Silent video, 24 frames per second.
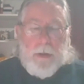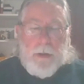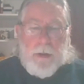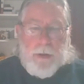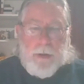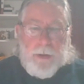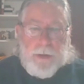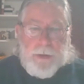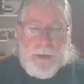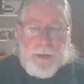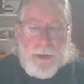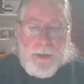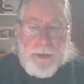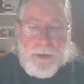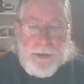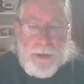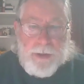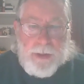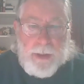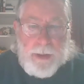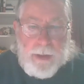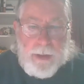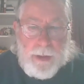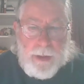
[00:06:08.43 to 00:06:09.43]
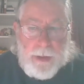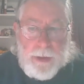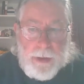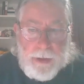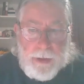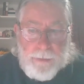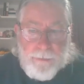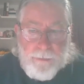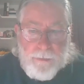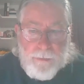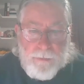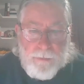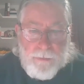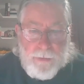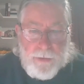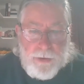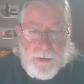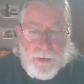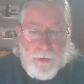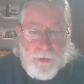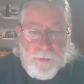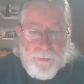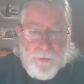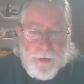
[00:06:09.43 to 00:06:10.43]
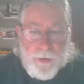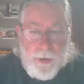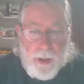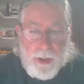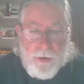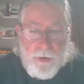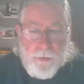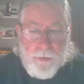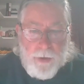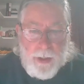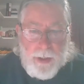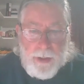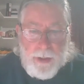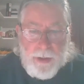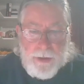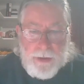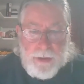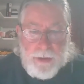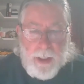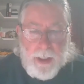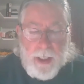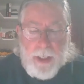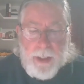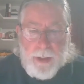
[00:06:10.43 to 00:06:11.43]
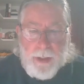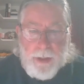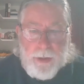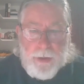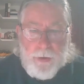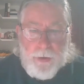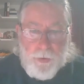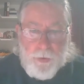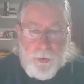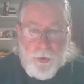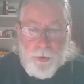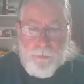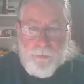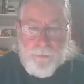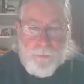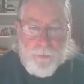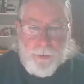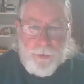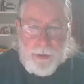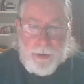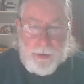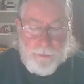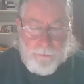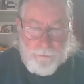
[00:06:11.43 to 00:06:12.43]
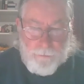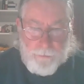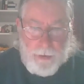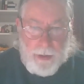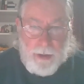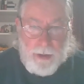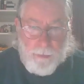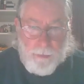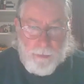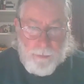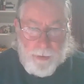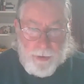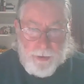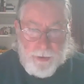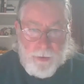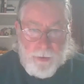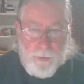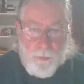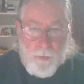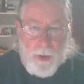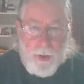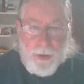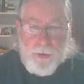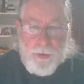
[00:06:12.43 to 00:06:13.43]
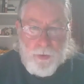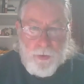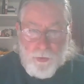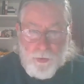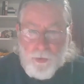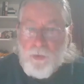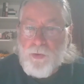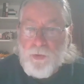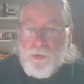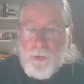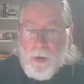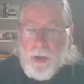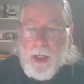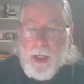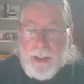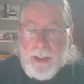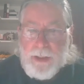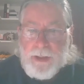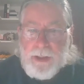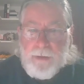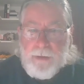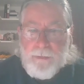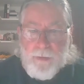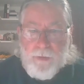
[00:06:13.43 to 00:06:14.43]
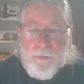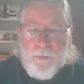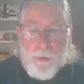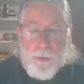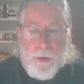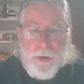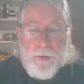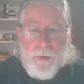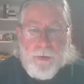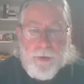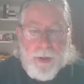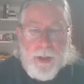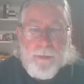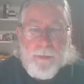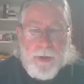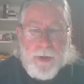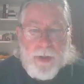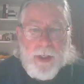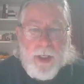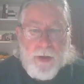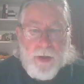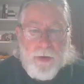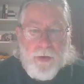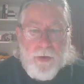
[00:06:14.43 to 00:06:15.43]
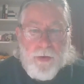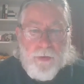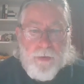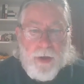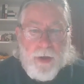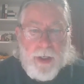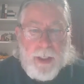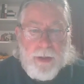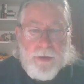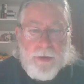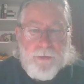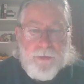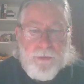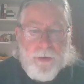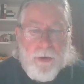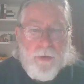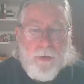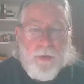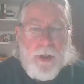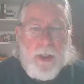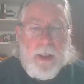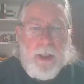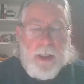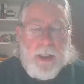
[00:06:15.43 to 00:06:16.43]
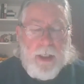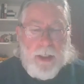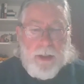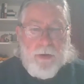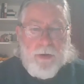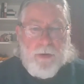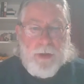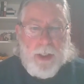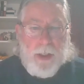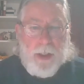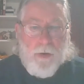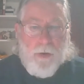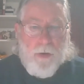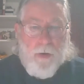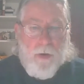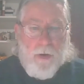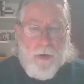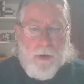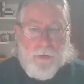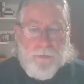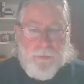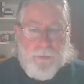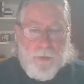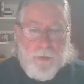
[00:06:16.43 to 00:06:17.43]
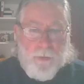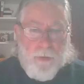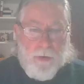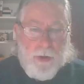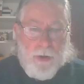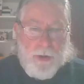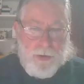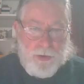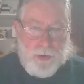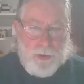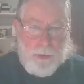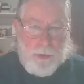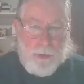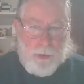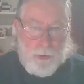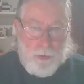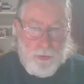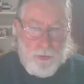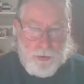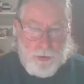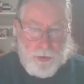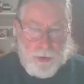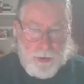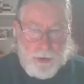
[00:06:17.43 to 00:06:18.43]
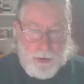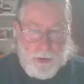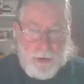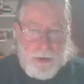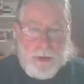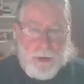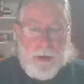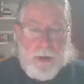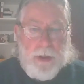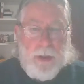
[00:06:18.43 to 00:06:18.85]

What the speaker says: Since the silver nitrate is not good for the environment, you want to neutralize it before you dump it down the drain. So you take all of your solutions